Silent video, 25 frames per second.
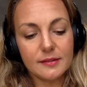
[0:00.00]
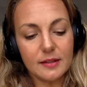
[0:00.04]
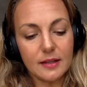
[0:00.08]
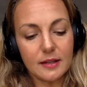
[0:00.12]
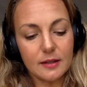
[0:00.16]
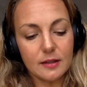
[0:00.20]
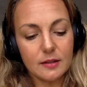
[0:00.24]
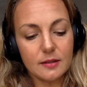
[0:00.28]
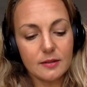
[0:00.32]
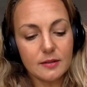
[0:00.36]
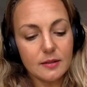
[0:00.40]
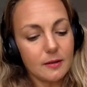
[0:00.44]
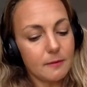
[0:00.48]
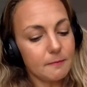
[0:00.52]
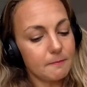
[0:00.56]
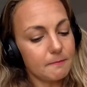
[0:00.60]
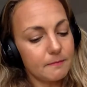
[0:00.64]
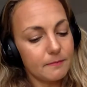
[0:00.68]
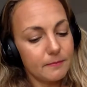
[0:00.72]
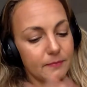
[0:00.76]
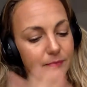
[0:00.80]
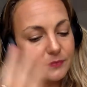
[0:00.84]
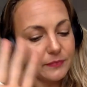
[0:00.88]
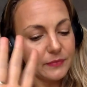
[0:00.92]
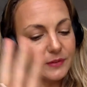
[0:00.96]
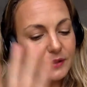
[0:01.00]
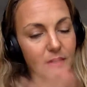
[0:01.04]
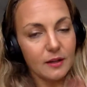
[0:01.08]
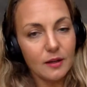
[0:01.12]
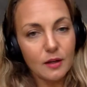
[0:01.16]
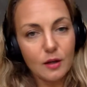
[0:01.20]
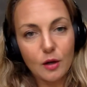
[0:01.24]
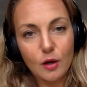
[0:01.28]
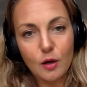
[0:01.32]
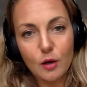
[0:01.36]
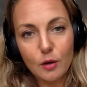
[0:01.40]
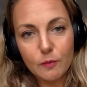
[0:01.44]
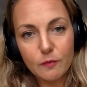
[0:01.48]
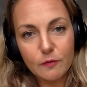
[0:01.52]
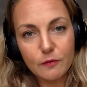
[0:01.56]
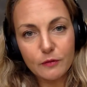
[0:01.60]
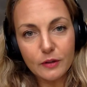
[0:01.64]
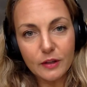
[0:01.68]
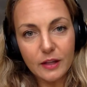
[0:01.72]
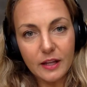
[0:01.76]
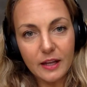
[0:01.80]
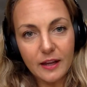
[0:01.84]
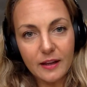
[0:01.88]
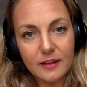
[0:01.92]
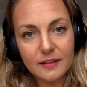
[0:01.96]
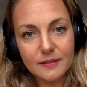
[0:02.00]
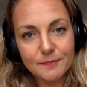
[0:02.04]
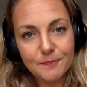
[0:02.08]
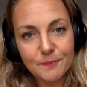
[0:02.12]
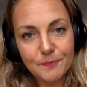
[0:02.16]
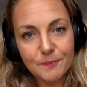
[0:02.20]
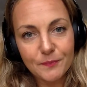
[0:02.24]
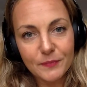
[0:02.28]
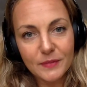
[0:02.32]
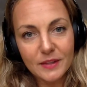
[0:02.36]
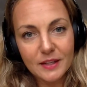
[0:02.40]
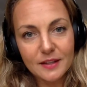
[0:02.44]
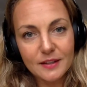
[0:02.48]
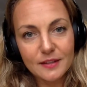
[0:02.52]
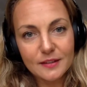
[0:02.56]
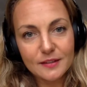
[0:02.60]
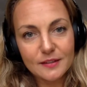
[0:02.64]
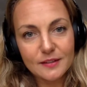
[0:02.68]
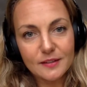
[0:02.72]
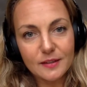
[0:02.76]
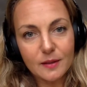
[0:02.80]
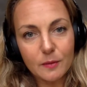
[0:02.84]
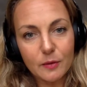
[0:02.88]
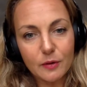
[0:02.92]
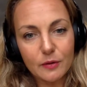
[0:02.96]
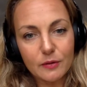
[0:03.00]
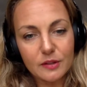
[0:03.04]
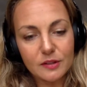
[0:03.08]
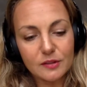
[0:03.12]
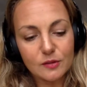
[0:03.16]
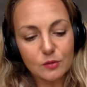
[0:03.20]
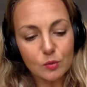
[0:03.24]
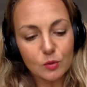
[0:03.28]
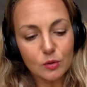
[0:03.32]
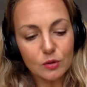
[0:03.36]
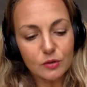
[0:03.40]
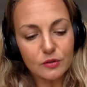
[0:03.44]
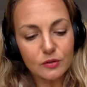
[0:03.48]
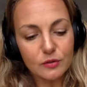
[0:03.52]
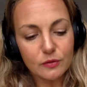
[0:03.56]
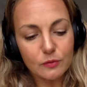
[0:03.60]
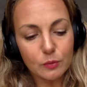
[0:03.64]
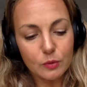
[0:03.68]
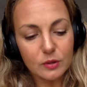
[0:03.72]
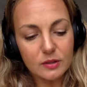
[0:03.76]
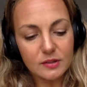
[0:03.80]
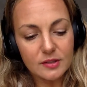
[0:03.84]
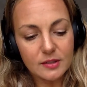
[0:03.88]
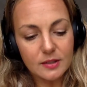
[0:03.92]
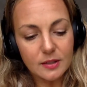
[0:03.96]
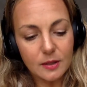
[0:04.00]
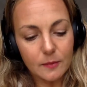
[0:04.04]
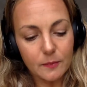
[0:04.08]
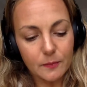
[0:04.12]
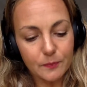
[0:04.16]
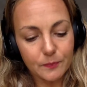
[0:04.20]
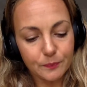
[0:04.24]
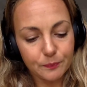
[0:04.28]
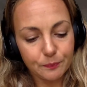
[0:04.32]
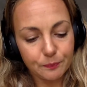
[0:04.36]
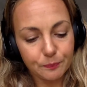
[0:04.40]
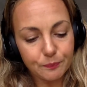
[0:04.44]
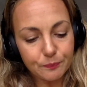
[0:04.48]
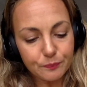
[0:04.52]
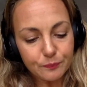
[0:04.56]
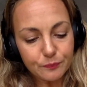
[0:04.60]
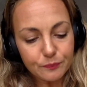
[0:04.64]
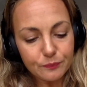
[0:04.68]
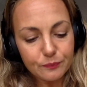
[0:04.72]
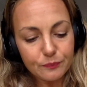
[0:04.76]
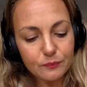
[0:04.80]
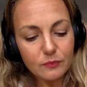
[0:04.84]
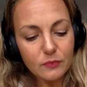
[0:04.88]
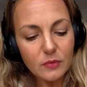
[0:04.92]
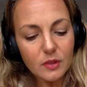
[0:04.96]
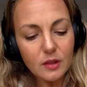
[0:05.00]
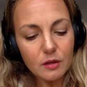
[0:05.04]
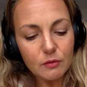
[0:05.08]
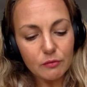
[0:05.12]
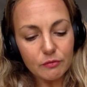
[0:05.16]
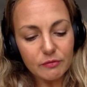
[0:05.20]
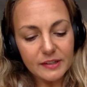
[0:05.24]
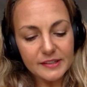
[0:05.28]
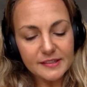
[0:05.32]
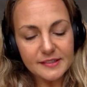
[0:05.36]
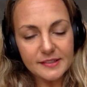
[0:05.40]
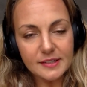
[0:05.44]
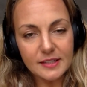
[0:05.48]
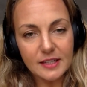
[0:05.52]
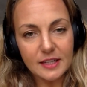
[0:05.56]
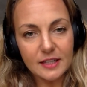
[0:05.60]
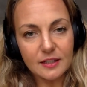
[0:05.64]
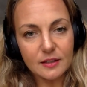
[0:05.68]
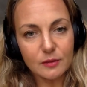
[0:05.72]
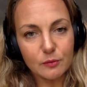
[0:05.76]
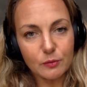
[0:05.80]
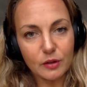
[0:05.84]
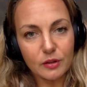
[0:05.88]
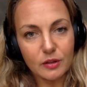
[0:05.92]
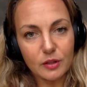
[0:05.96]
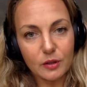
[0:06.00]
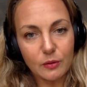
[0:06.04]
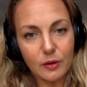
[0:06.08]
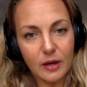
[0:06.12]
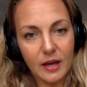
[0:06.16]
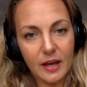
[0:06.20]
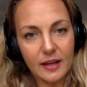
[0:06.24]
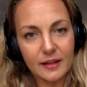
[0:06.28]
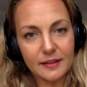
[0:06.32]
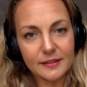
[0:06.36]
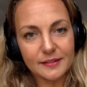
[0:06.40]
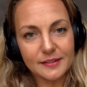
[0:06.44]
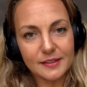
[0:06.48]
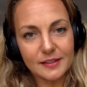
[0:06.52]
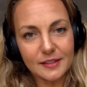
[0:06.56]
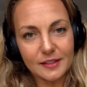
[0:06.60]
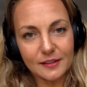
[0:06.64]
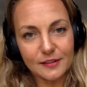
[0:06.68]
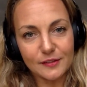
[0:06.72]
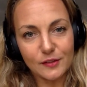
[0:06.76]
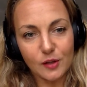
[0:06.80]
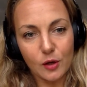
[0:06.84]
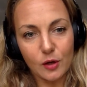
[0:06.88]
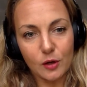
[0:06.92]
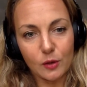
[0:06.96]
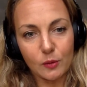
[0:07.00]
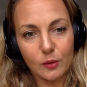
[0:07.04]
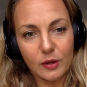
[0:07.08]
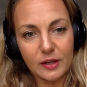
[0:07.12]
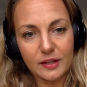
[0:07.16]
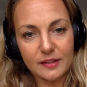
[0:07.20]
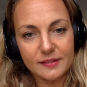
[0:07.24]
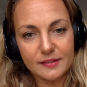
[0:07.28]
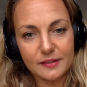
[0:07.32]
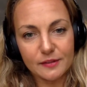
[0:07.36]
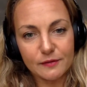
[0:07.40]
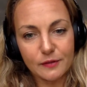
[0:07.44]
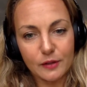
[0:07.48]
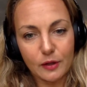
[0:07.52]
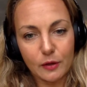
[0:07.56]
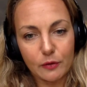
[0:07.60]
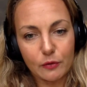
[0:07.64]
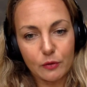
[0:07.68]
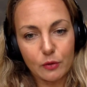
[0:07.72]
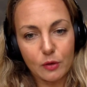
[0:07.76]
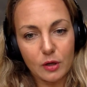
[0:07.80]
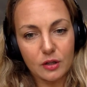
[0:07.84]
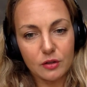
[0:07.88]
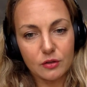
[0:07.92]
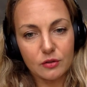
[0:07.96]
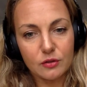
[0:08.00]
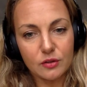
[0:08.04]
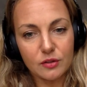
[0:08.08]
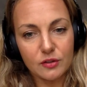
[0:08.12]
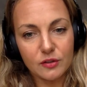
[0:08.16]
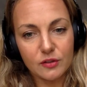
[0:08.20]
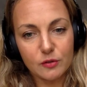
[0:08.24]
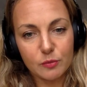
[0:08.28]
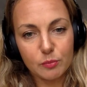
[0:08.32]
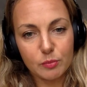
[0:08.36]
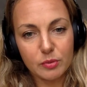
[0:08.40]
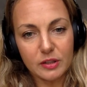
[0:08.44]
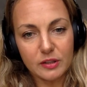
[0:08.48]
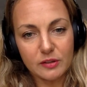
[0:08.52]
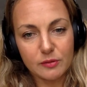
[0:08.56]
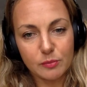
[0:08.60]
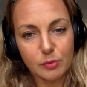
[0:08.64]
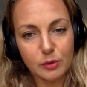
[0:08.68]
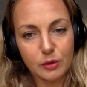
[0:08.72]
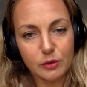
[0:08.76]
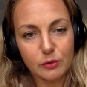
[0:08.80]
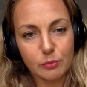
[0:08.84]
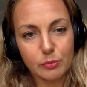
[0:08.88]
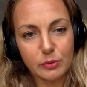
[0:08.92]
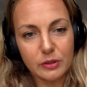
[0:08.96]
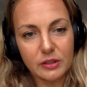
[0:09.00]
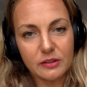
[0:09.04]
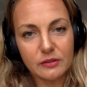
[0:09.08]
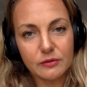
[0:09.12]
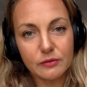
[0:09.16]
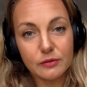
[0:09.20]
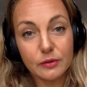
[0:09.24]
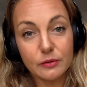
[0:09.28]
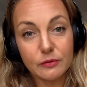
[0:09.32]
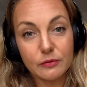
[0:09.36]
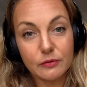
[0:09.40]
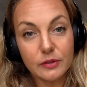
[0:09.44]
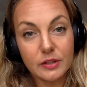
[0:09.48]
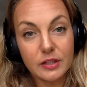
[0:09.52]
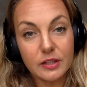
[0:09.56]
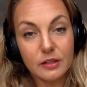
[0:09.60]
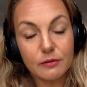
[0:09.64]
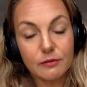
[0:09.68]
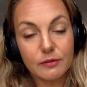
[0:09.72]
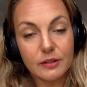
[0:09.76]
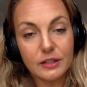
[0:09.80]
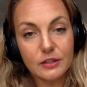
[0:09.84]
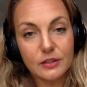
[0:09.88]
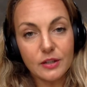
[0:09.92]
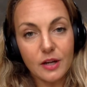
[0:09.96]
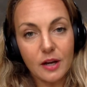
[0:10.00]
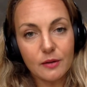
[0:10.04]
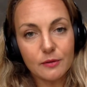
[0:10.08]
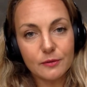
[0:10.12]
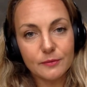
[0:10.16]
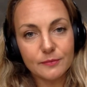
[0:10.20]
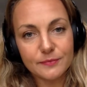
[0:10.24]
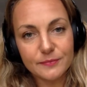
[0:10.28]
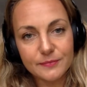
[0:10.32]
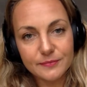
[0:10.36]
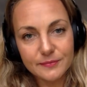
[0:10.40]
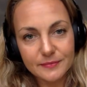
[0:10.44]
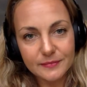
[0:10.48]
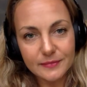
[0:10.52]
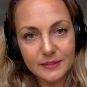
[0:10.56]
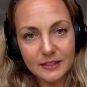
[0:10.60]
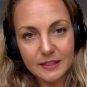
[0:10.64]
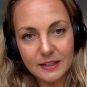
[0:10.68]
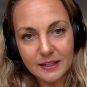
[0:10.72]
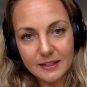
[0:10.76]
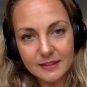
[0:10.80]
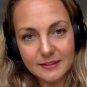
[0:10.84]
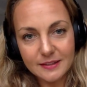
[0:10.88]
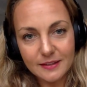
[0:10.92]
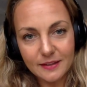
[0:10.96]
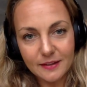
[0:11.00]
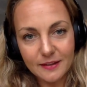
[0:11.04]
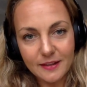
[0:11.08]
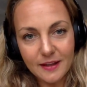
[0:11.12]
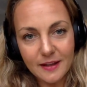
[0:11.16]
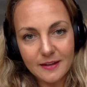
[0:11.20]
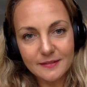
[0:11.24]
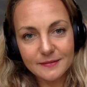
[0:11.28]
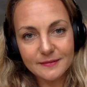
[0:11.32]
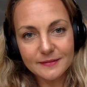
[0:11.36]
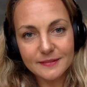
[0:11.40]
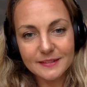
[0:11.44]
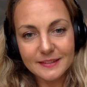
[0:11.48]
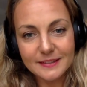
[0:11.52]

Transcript: And hopefully some of these words of wisdom resonated with you guys. And as always, if you have questions, please, please, please feel free to reach out. And until then.